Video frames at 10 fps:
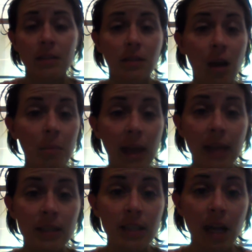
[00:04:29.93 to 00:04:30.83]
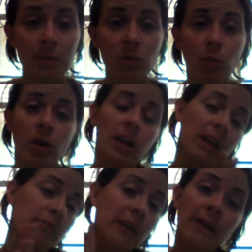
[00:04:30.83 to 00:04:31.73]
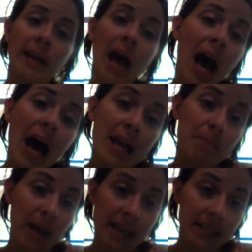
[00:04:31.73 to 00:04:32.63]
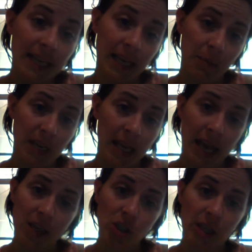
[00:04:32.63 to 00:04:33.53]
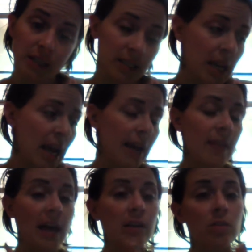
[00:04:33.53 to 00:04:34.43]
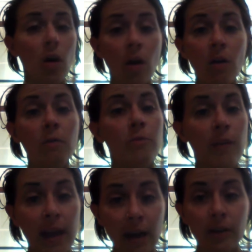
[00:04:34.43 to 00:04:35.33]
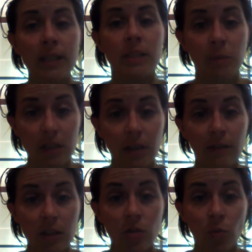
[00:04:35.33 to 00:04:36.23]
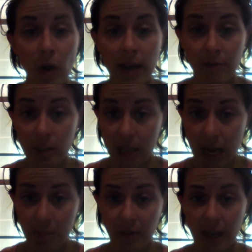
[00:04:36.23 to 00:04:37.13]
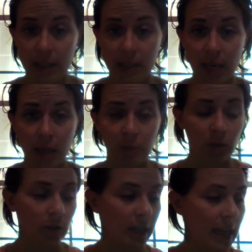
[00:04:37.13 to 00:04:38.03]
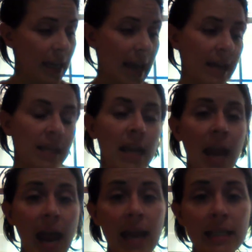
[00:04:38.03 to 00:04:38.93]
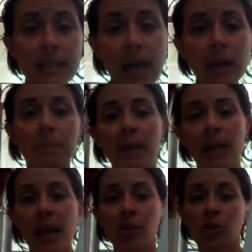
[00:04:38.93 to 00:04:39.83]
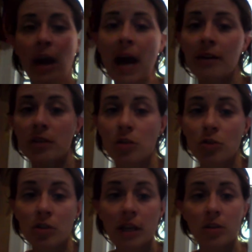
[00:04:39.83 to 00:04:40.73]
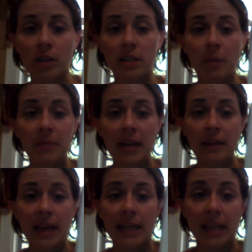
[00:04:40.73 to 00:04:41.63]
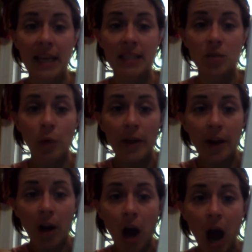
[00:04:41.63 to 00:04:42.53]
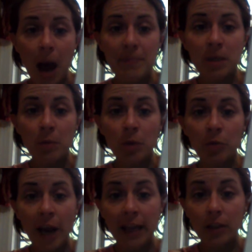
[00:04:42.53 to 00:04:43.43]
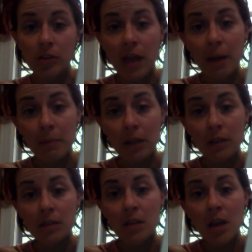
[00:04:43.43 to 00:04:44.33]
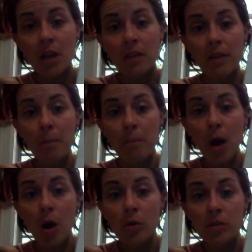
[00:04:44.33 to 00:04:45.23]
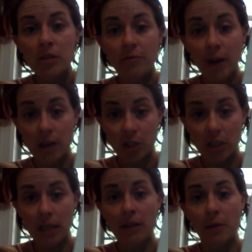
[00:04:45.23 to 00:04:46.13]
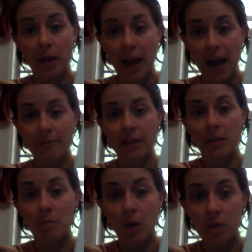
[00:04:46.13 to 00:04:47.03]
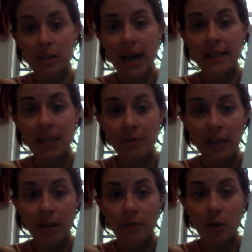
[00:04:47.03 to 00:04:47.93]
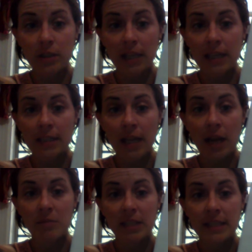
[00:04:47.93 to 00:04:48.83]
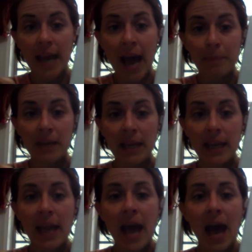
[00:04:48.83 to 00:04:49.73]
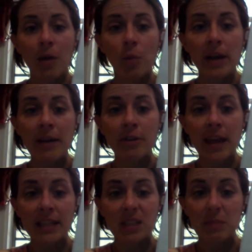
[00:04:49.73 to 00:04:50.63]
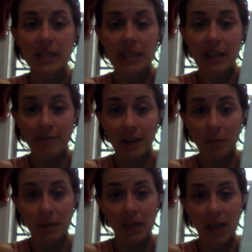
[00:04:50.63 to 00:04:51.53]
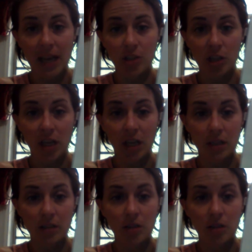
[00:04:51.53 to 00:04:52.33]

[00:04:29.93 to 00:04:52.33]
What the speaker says: Some enzymes work at very high basic pHs, and that is all very specific to whatever type of enzyme you're looking at. Enzyme pH graphs usually look something like this, where their optimal range, that means the most functioning that we're having, the most activity of those enzymes is happening at whatever that specific pH is.